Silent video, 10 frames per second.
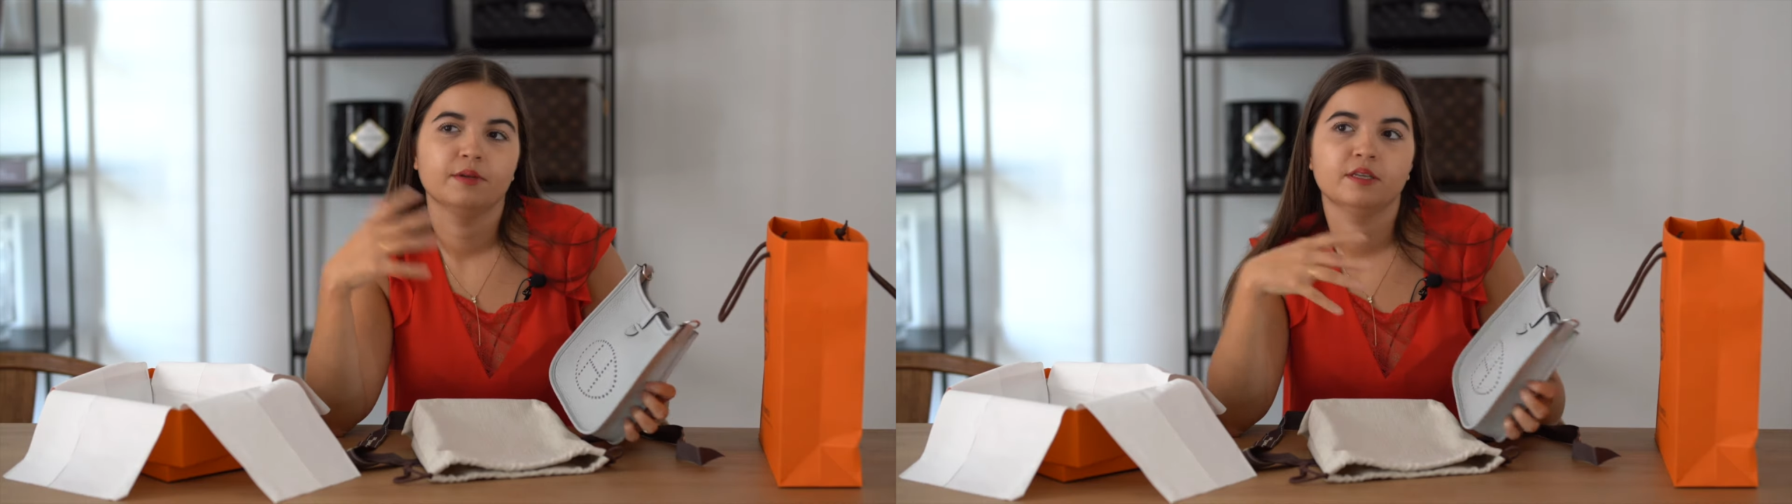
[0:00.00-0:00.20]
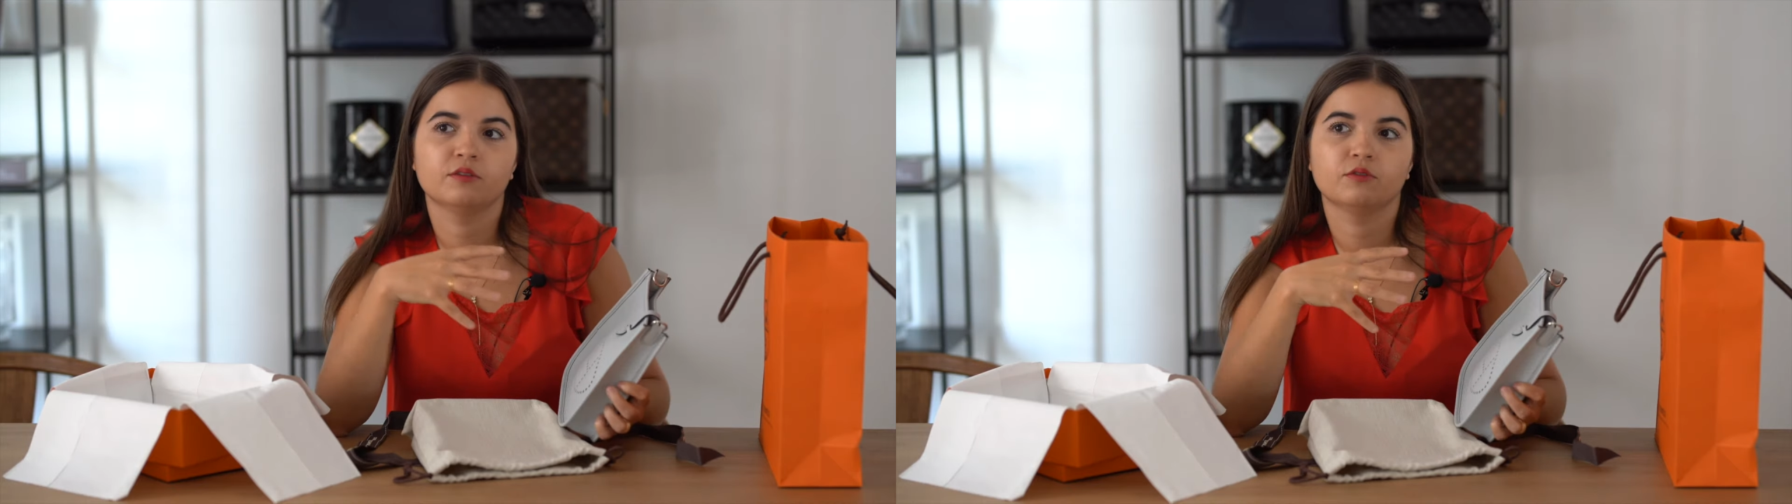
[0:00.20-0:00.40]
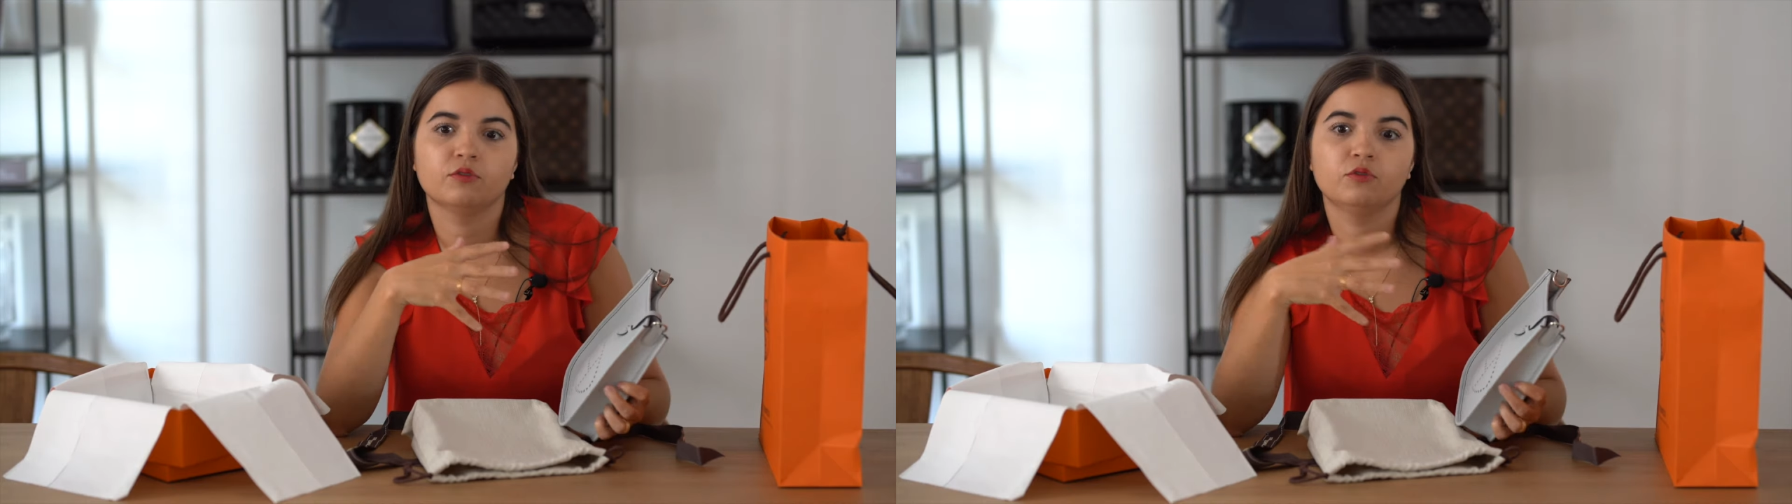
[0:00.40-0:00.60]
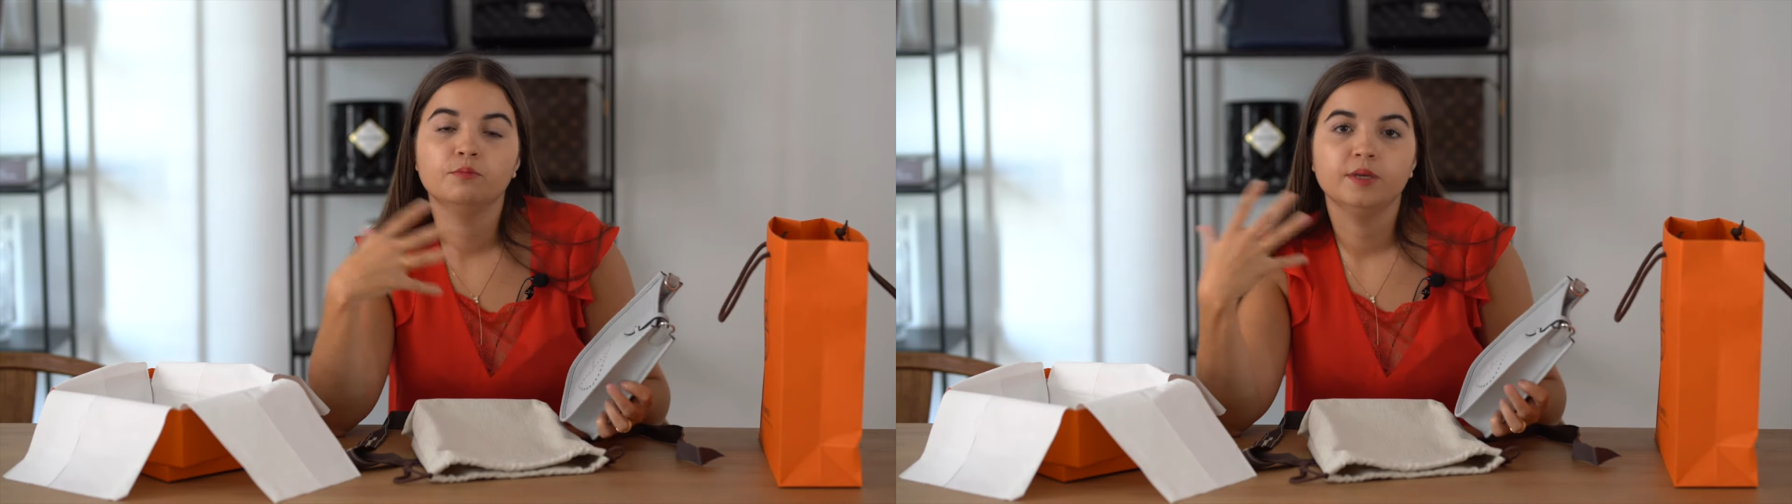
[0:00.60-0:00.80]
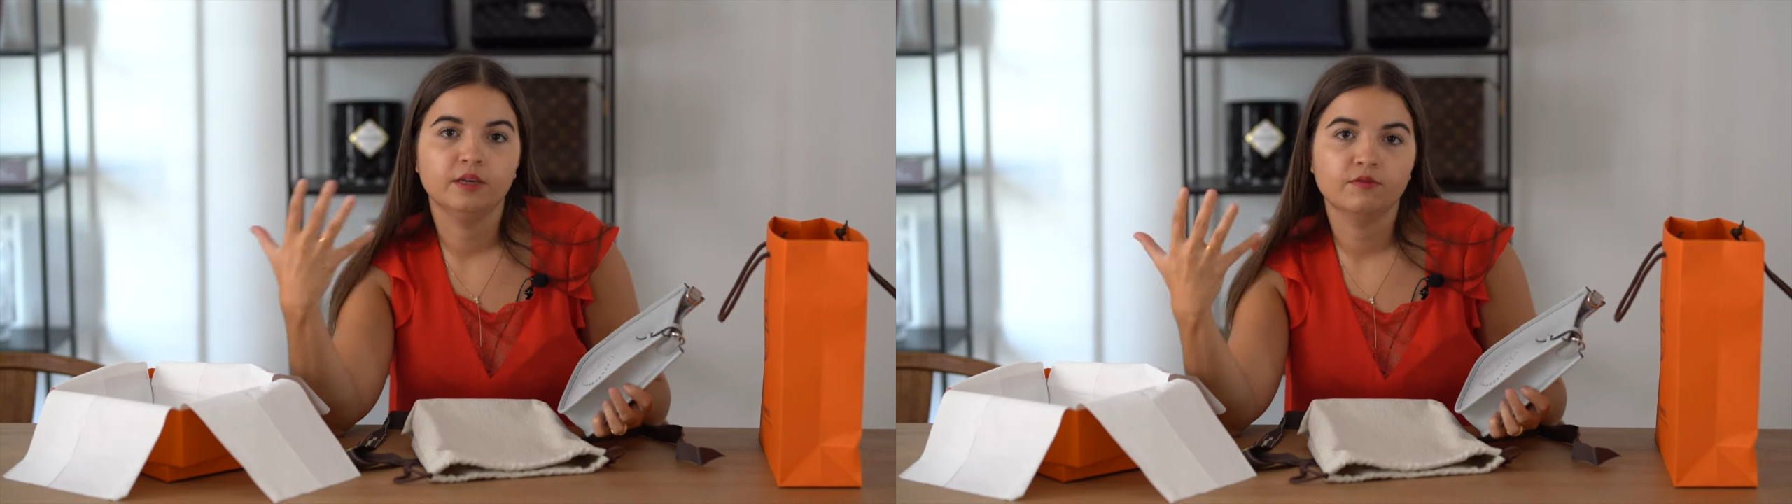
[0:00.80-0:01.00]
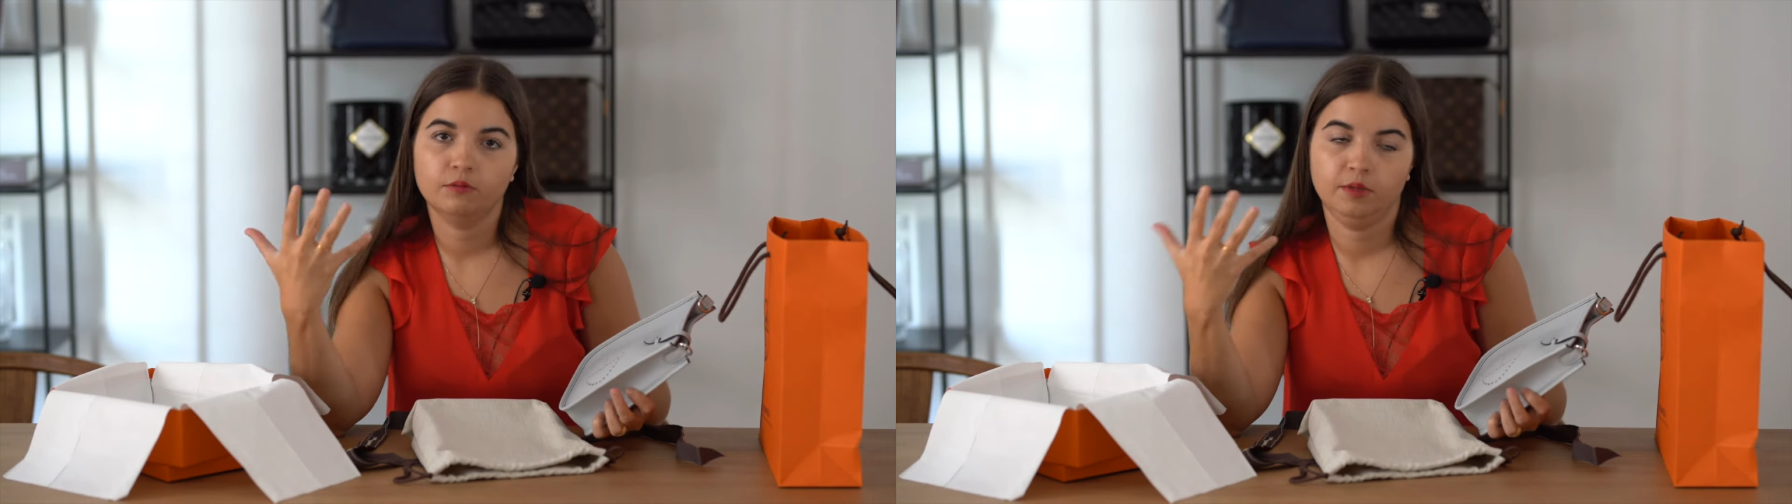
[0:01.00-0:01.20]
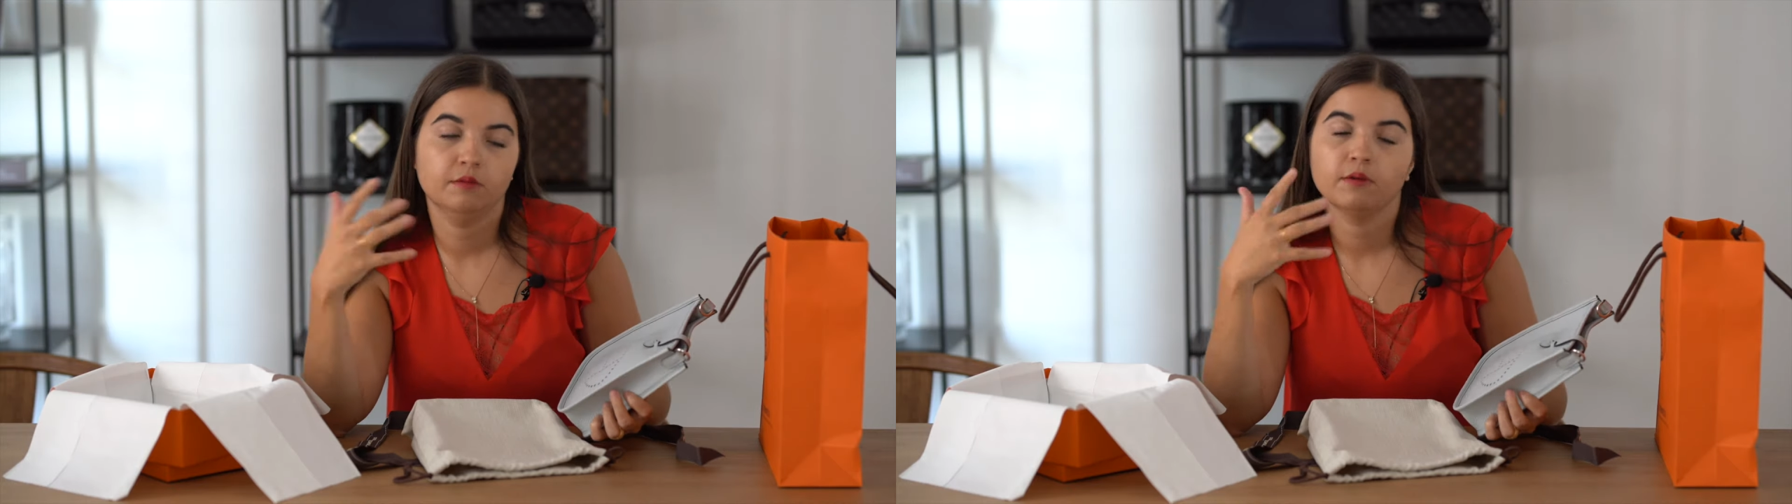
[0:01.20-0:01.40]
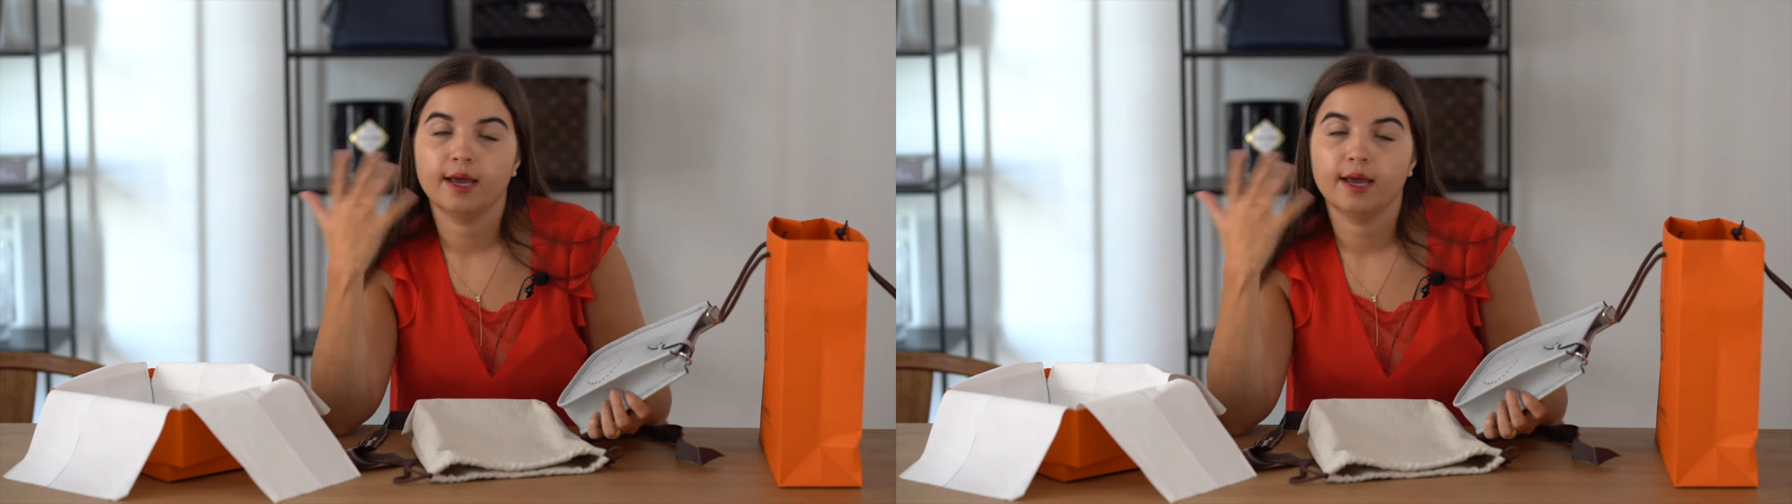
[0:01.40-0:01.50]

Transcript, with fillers: It's too big for me,